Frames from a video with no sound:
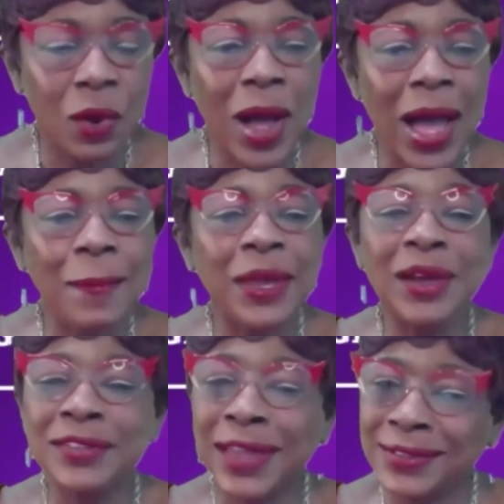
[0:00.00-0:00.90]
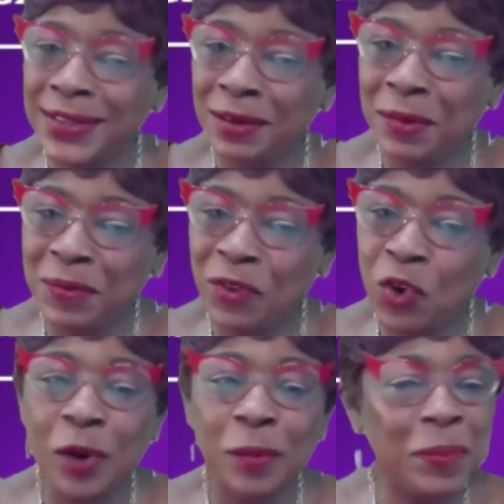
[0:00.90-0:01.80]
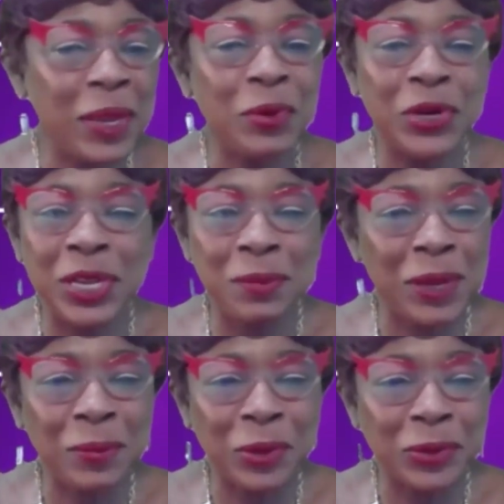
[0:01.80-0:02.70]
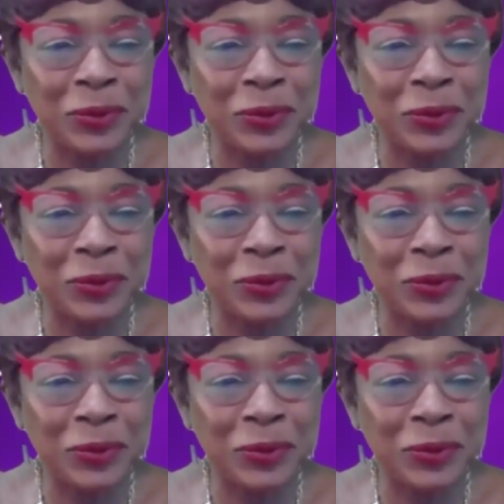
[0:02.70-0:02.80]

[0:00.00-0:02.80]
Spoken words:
Why? Because I said before, people need people.